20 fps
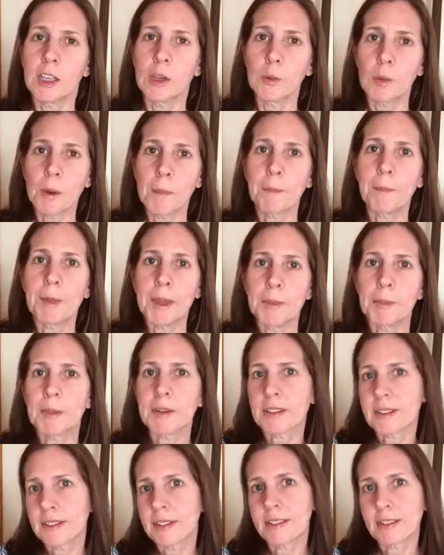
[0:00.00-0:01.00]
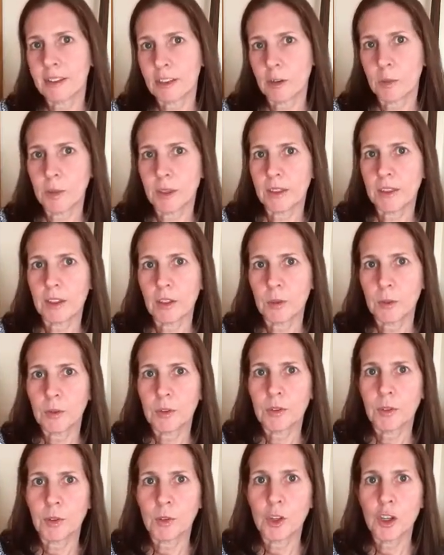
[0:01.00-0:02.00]
You want people to stick with you,
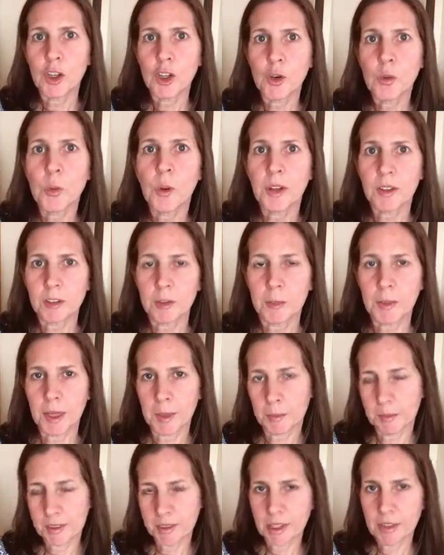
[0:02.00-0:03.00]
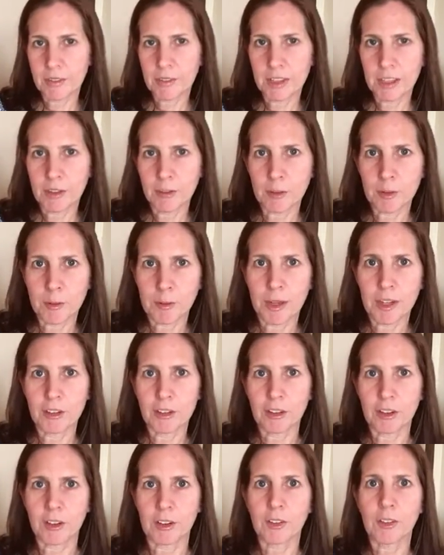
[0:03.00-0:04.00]
so you want to be able to give the
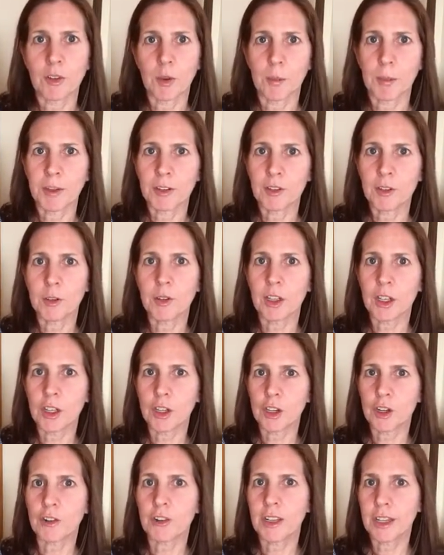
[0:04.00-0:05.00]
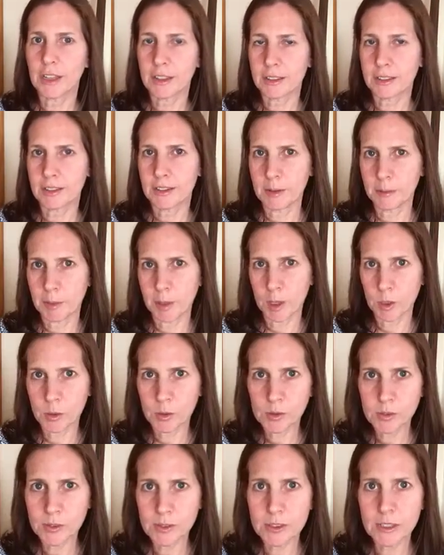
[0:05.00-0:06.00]
information. So by doing a curiosity
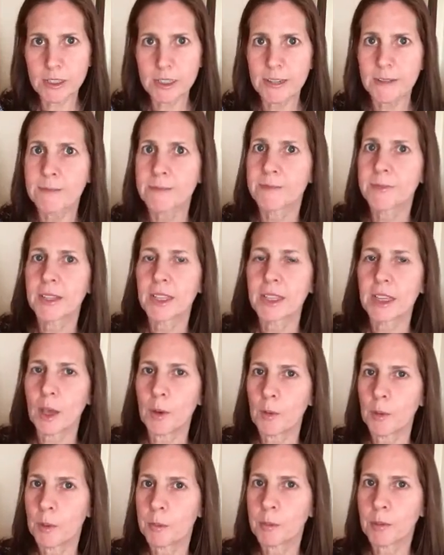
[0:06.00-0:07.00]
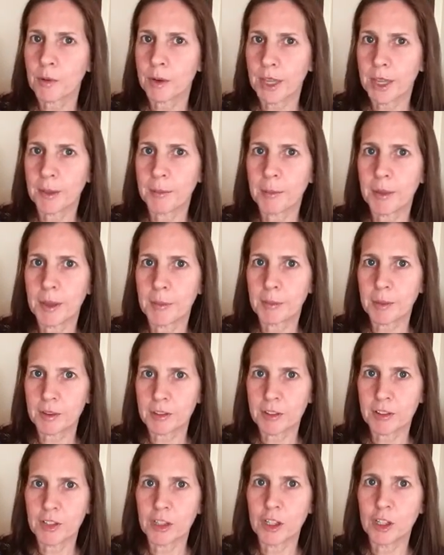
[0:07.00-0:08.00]
post that will bring people
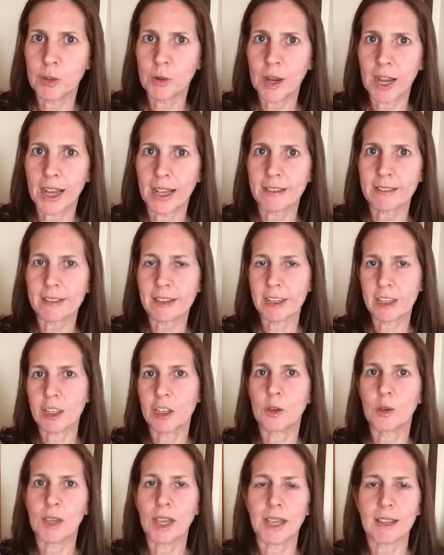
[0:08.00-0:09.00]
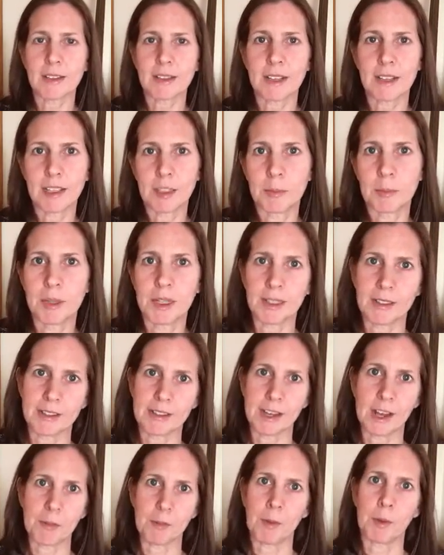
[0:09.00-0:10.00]
to you, asking you, yes, can you
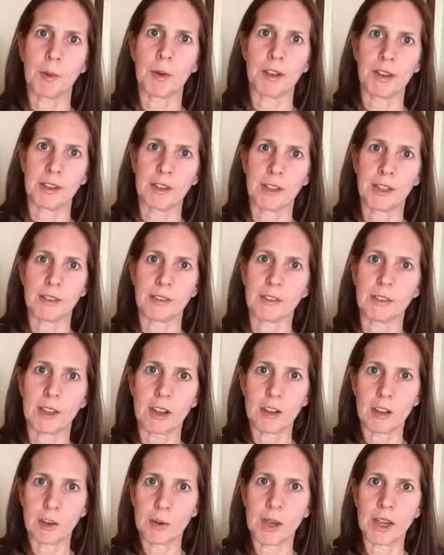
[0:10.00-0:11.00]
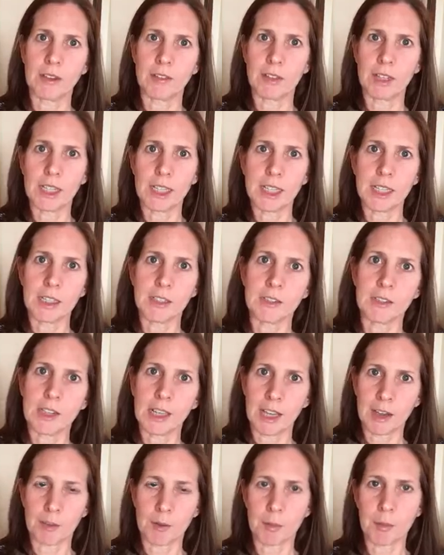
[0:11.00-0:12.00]
please tell me what it is? There you have a lead,
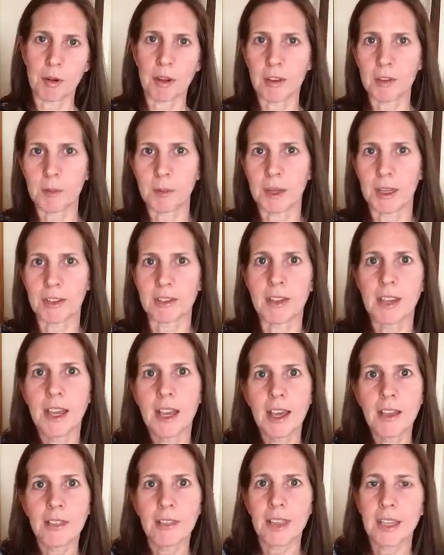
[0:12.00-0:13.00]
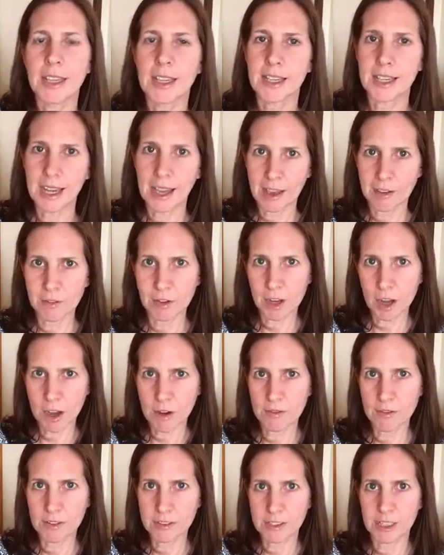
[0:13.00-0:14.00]
you have a prospect that you can have a
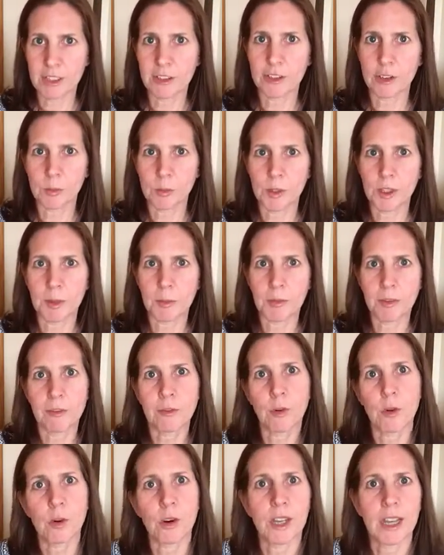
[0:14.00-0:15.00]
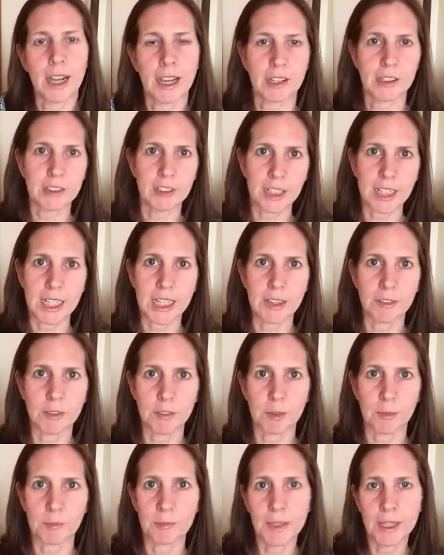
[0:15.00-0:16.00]
conversation with before you actually give
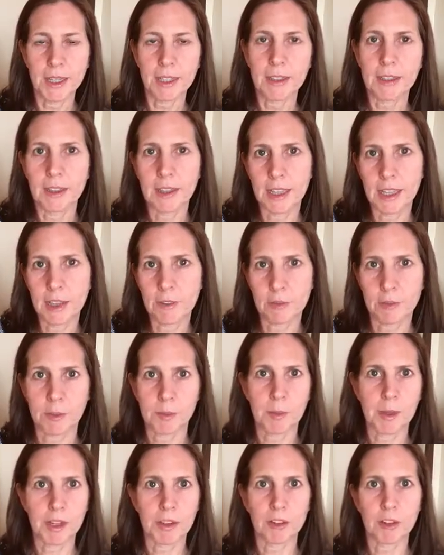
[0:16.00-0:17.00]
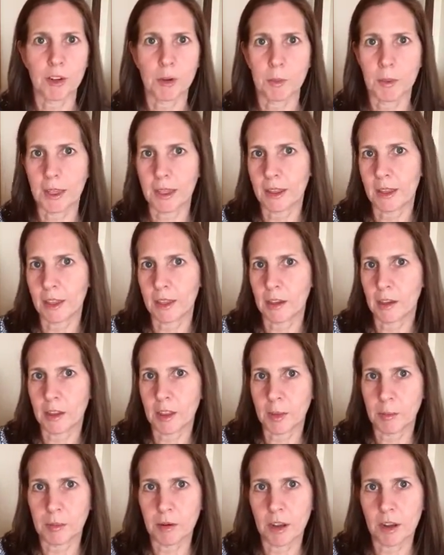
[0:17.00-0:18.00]
them the information about
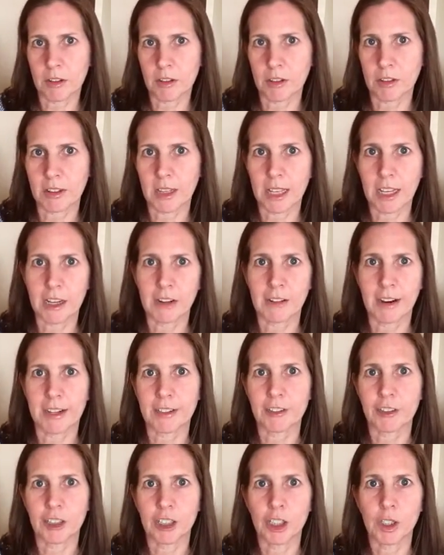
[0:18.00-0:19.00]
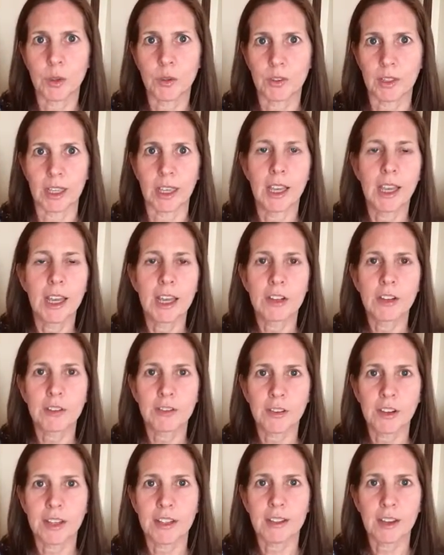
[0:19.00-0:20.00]
the product that you're actually using, to
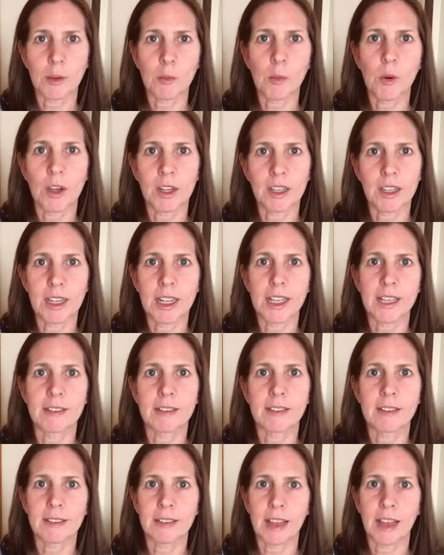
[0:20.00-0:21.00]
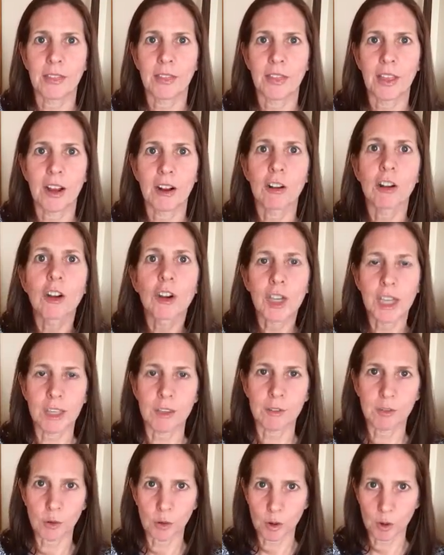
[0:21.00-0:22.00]
find out what it is that they're
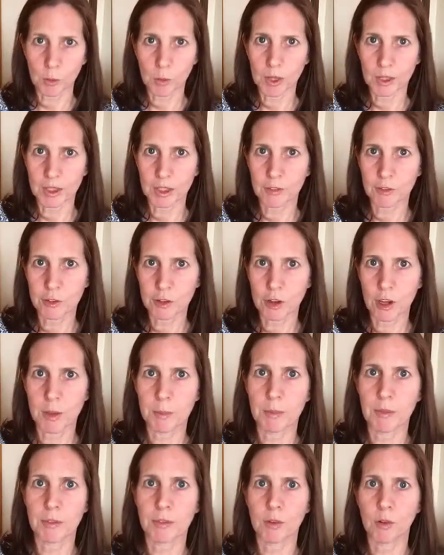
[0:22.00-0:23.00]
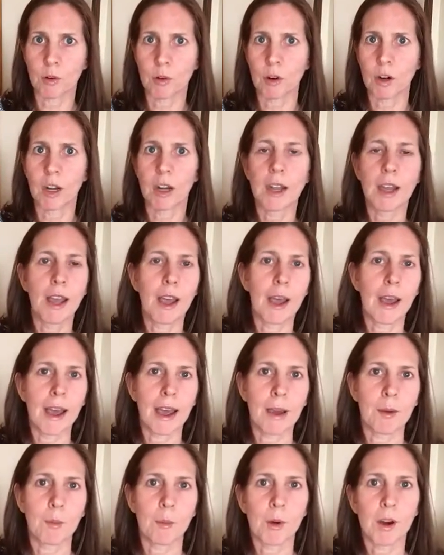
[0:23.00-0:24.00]
looking for, what they've tried before,
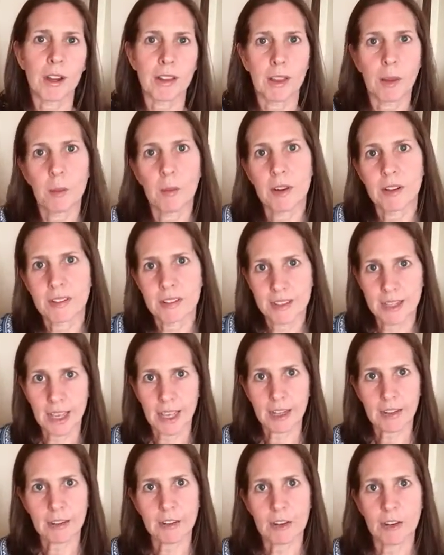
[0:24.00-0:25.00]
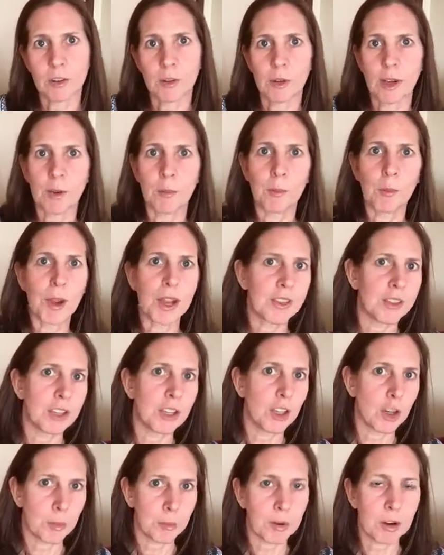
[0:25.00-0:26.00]
and where they want to get to, and whether
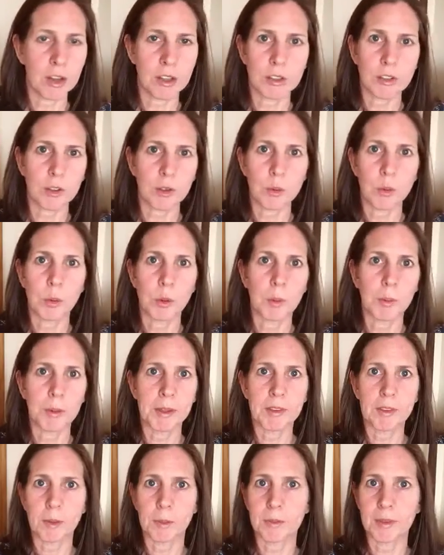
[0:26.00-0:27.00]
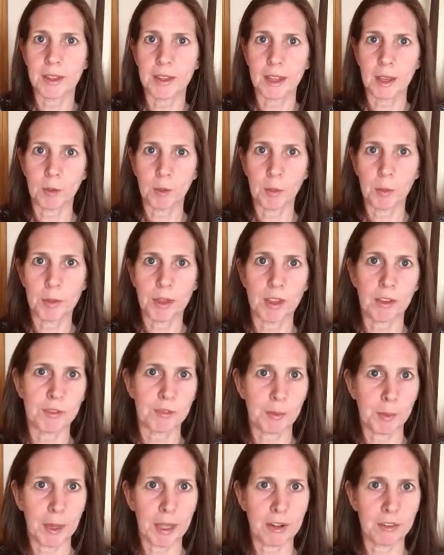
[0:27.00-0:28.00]
your product will be something that will be of
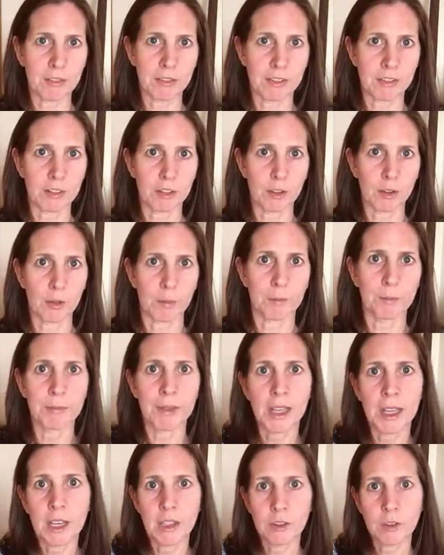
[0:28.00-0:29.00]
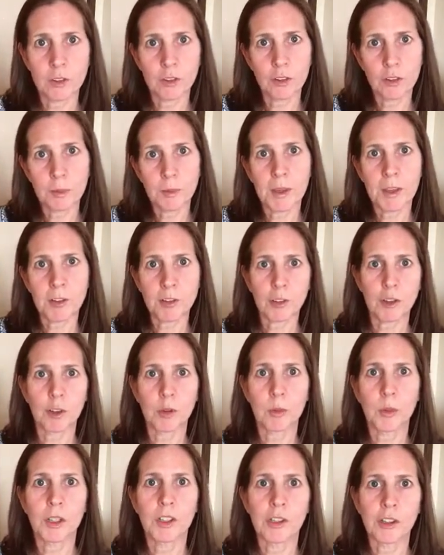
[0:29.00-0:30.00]
benefit to them. So just make
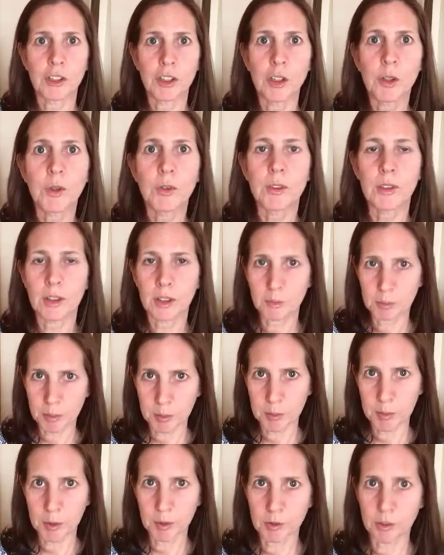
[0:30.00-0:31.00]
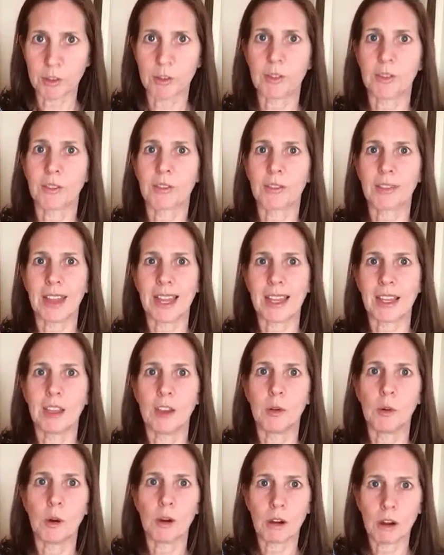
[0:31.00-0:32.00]
sure when you're using the promotions that
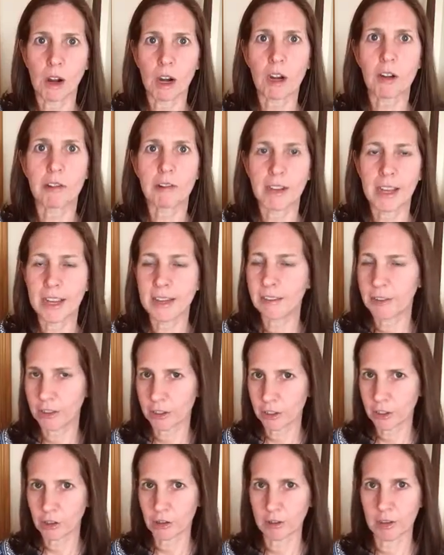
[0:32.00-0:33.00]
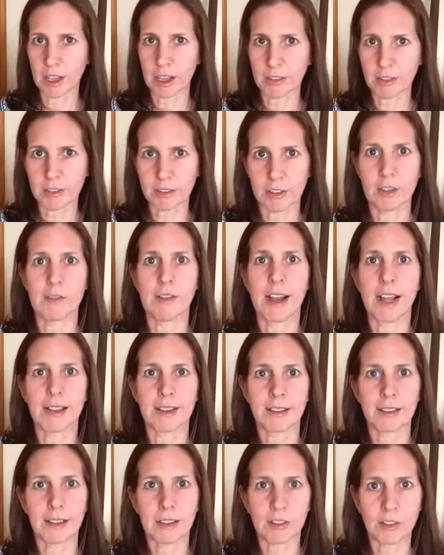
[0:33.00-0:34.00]
you are creating curiosity,
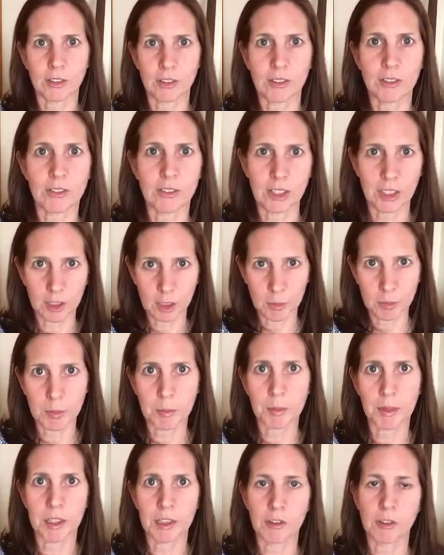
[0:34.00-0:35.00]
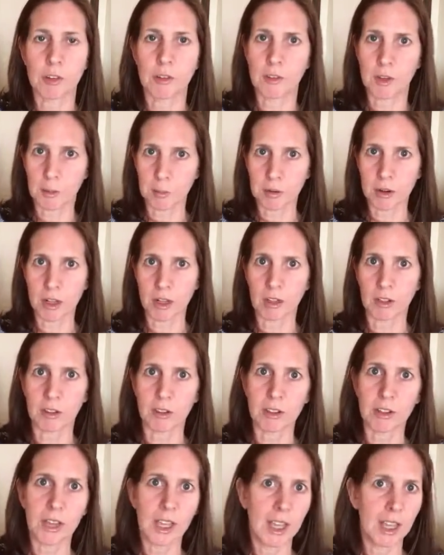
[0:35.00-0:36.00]
rather than just sticking up a picture of your
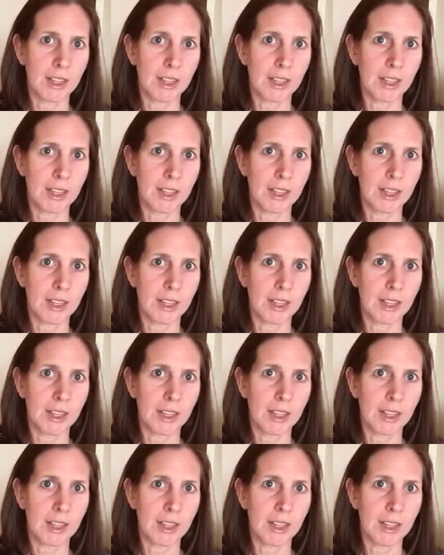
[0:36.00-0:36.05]
product.